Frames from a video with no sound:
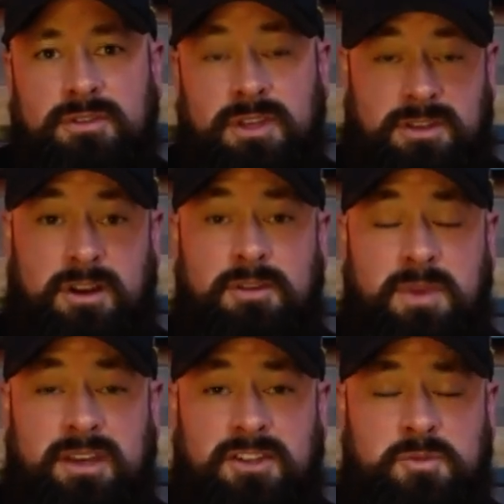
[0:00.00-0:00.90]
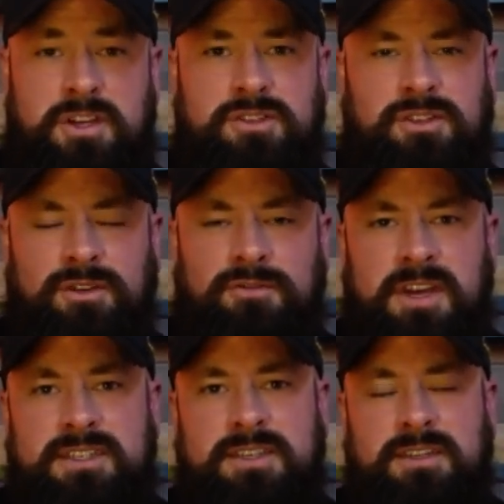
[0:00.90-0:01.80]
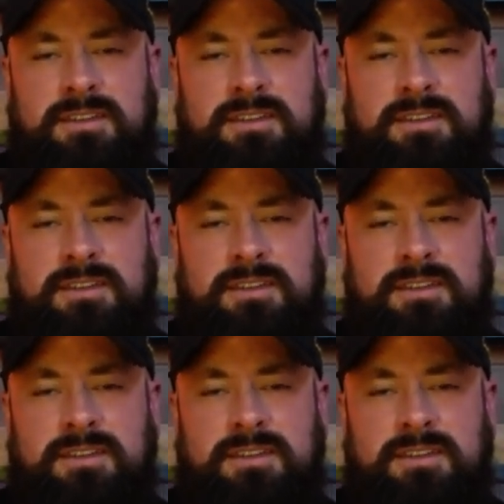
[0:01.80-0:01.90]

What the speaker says: that young men especially are facing,